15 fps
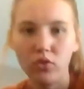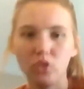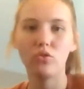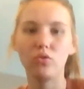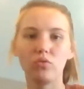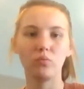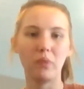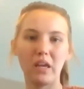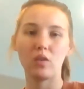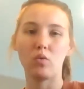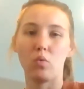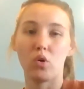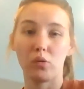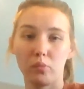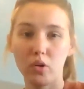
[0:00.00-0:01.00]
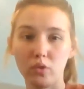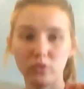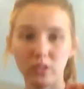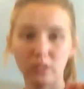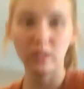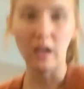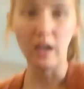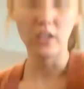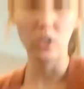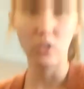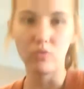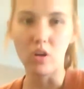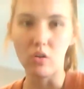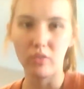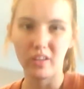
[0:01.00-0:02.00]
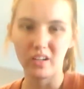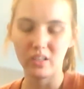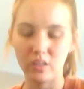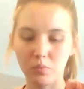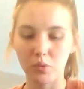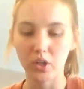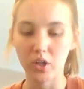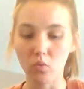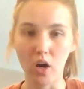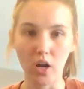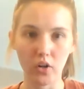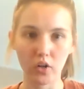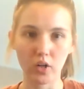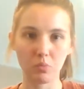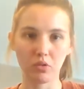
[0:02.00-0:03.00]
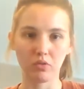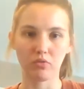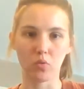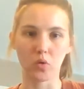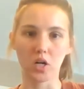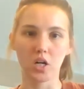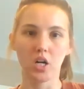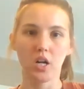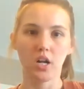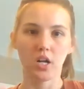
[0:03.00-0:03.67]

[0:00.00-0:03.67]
You make warm oats a lot, you know that it's pretty watery before